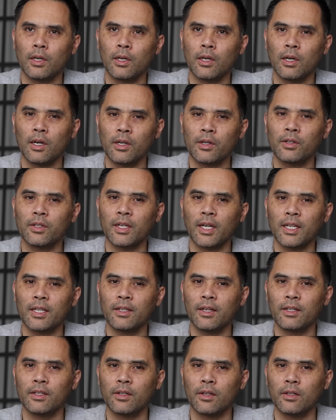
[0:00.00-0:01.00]

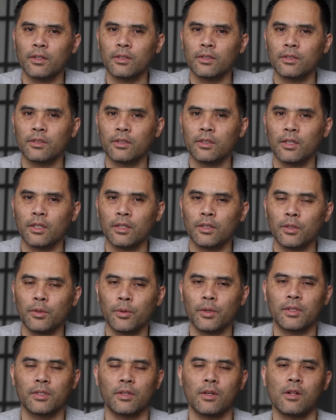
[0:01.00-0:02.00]
$199
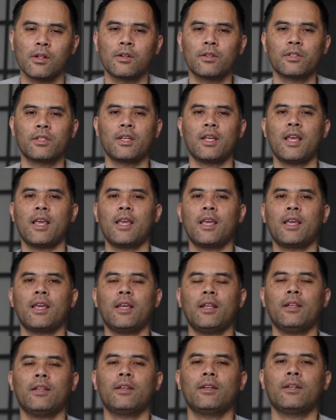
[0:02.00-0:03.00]
US dollars,
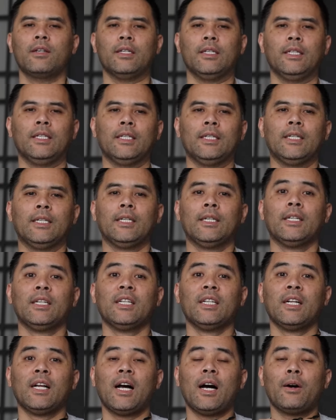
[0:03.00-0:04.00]
and
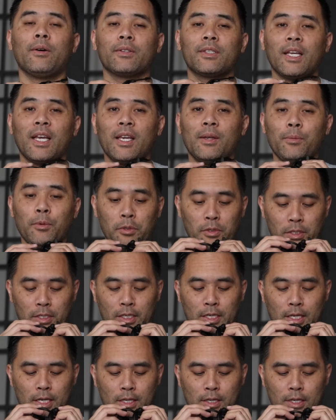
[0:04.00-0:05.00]
I was able to
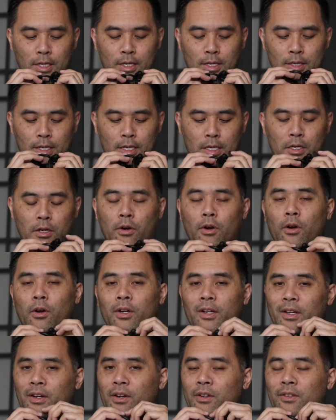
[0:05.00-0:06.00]
get these at
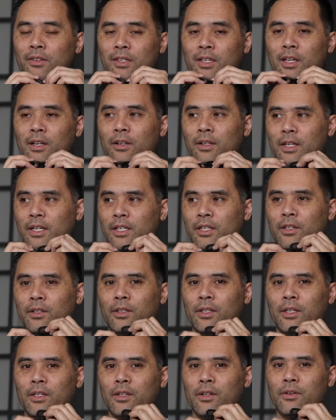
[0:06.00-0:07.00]
Target on sale
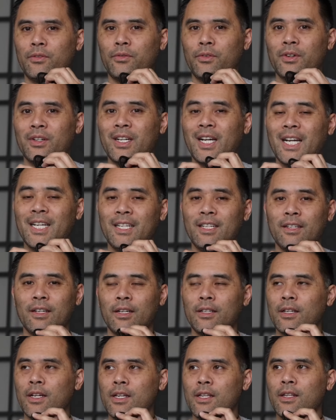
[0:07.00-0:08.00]
actually for
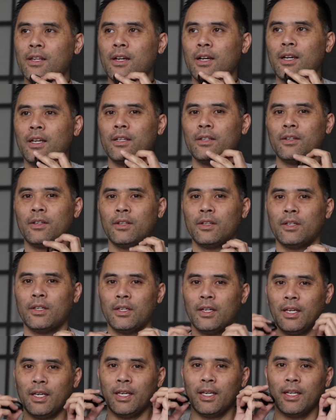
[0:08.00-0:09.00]
$99.99,
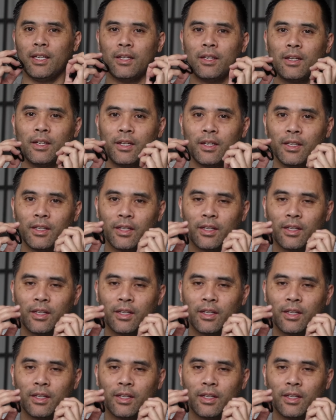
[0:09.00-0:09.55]
and